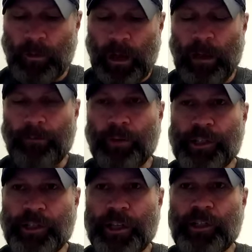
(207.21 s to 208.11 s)
I
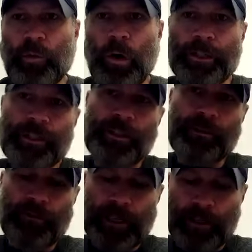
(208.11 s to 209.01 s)
appreciate you watching this
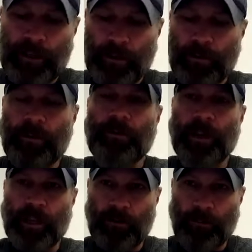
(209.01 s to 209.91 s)
video.
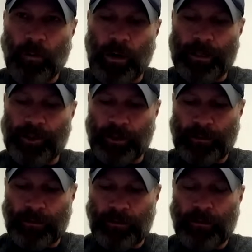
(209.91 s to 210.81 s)
Thank you for watching,
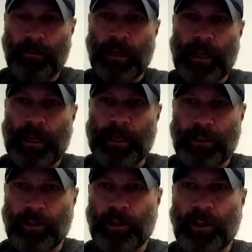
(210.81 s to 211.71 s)
and
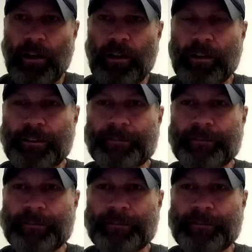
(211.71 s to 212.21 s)
good luck.